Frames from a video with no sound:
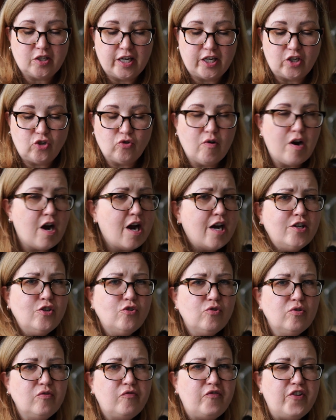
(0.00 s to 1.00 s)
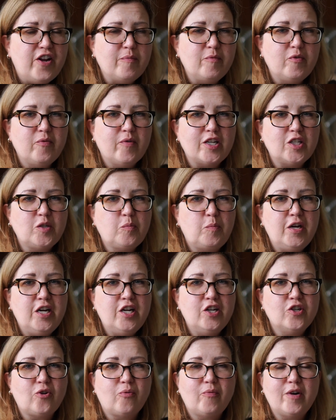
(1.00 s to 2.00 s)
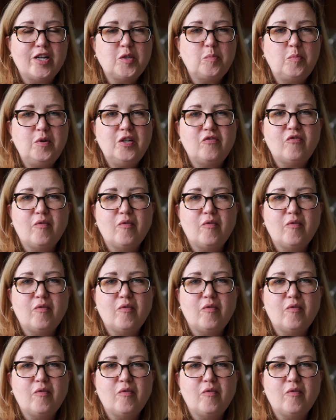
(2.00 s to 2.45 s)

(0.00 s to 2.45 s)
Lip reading: like tried and true family recipes or recipes